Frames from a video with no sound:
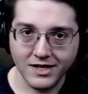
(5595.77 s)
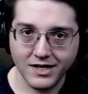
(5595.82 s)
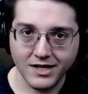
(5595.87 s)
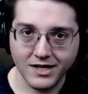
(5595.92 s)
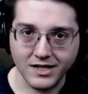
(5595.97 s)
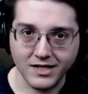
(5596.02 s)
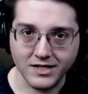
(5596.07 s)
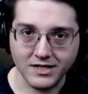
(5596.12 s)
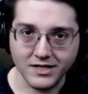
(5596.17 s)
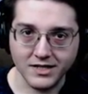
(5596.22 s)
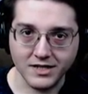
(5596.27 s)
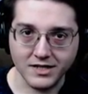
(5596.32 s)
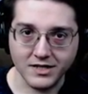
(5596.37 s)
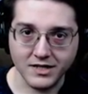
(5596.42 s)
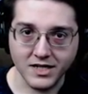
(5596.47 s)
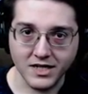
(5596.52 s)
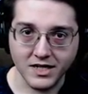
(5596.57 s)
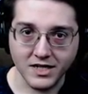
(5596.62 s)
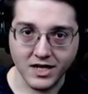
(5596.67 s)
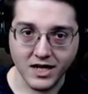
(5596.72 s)
Is
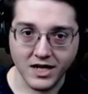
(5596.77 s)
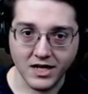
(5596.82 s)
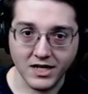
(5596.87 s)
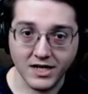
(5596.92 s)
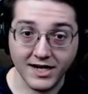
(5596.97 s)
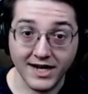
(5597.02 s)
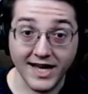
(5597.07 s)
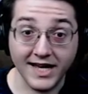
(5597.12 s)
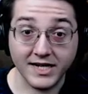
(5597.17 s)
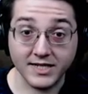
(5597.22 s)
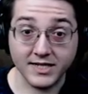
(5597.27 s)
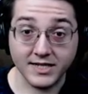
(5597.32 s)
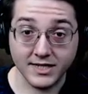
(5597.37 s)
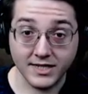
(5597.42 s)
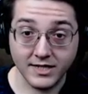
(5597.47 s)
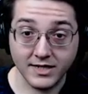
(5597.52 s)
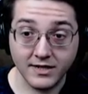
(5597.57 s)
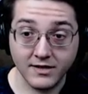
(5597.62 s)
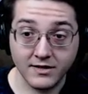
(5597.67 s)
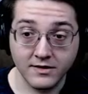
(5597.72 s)
the
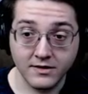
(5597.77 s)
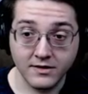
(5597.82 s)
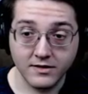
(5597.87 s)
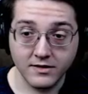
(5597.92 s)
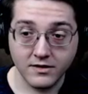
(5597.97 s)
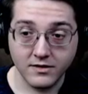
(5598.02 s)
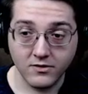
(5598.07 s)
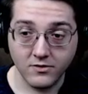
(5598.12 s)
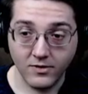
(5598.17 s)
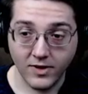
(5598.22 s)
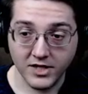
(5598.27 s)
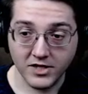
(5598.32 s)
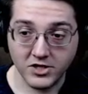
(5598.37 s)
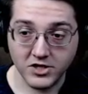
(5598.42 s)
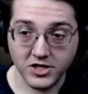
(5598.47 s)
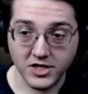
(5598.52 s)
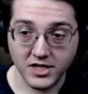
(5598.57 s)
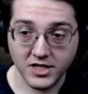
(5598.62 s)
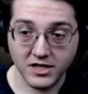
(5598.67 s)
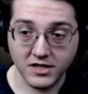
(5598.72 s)
next
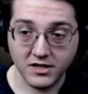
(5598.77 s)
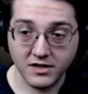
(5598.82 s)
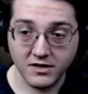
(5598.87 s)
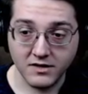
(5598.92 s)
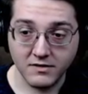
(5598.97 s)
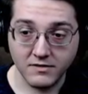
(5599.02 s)
question.